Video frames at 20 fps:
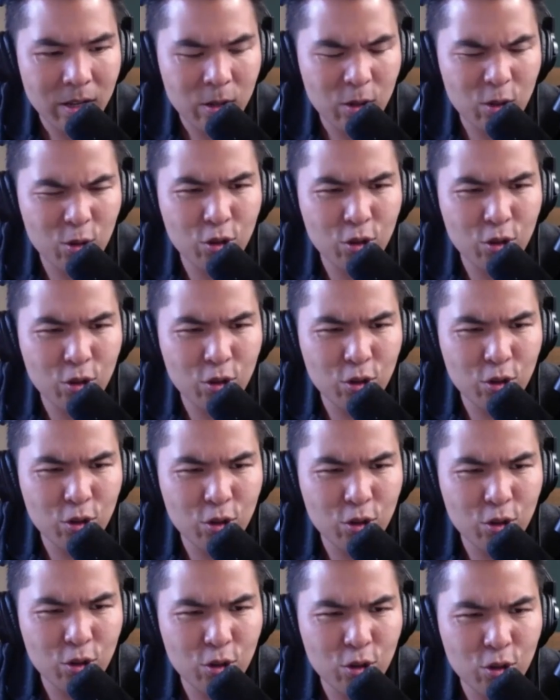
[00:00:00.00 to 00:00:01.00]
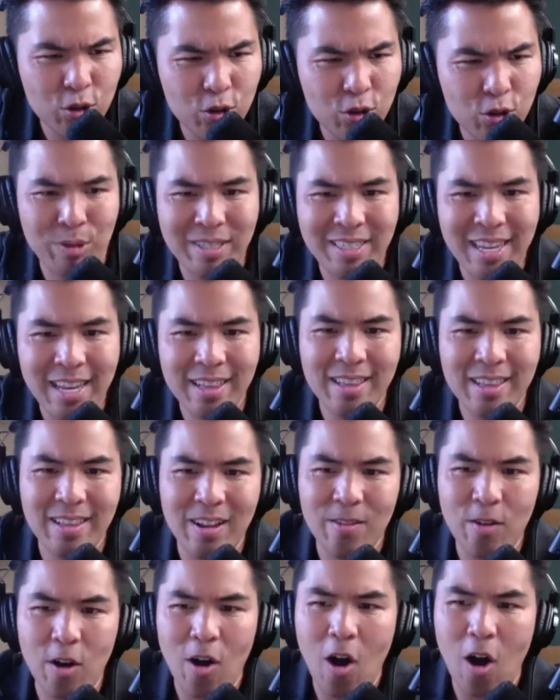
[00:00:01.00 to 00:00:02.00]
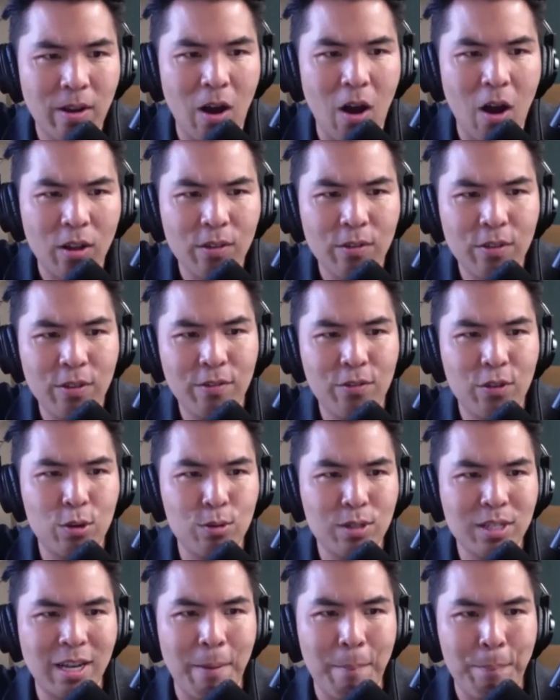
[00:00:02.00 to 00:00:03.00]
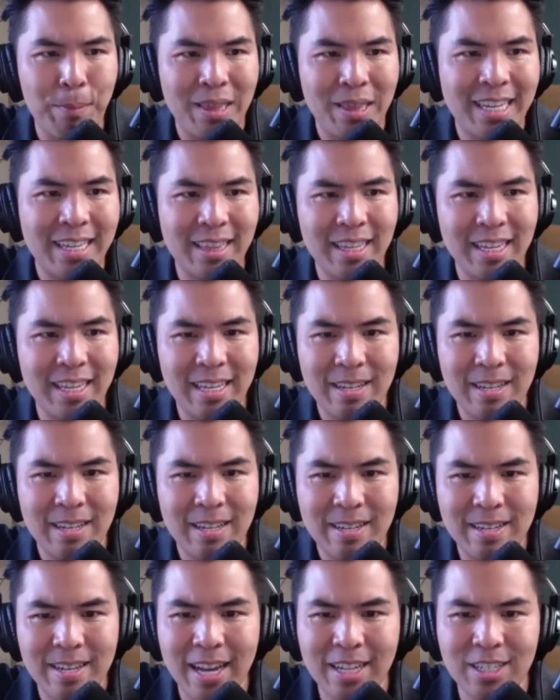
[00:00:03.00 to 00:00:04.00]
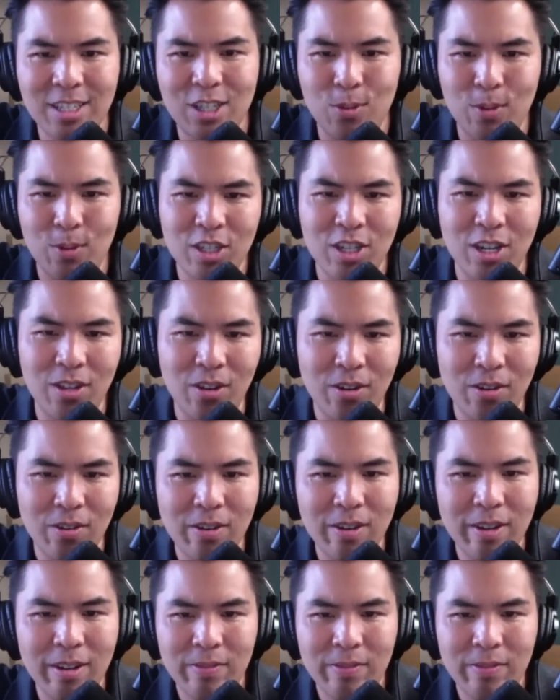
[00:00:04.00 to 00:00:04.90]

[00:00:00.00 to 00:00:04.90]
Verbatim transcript: you just present all of the views completely next to each other.